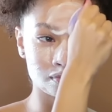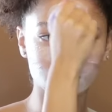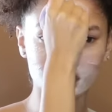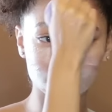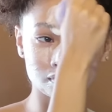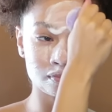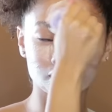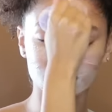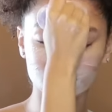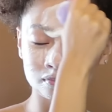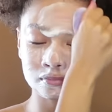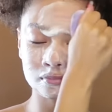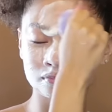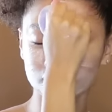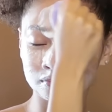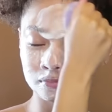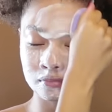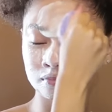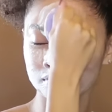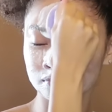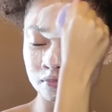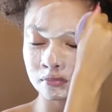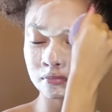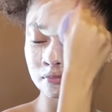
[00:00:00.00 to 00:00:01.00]

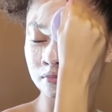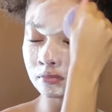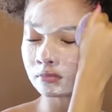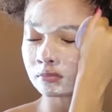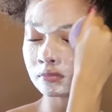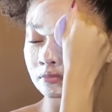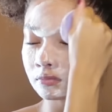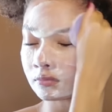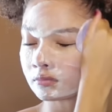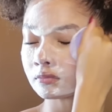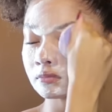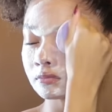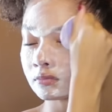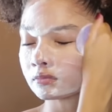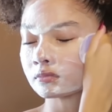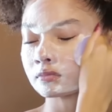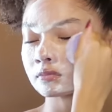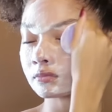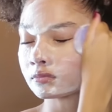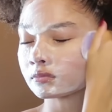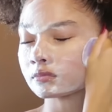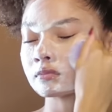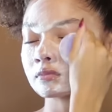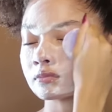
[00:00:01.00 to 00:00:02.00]

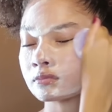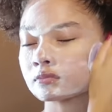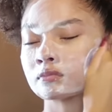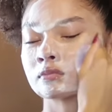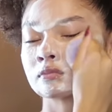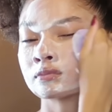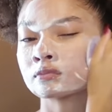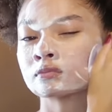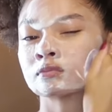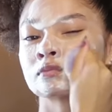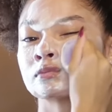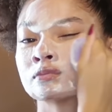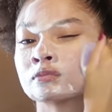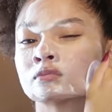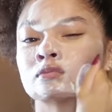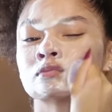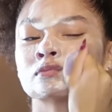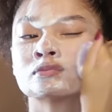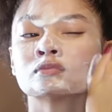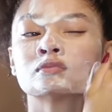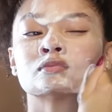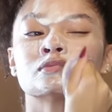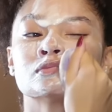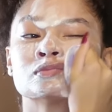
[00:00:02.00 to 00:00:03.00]

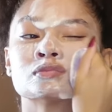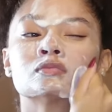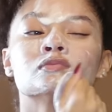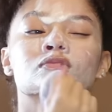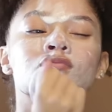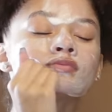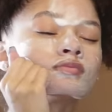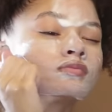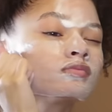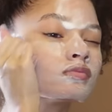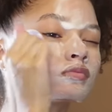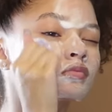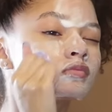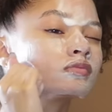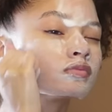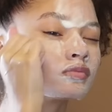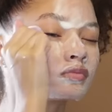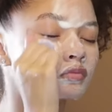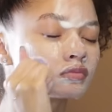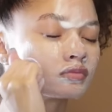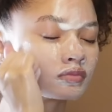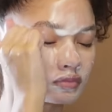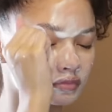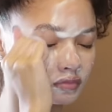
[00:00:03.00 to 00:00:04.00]

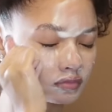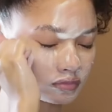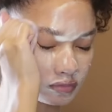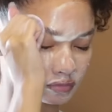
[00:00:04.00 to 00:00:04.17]
(no one is talking)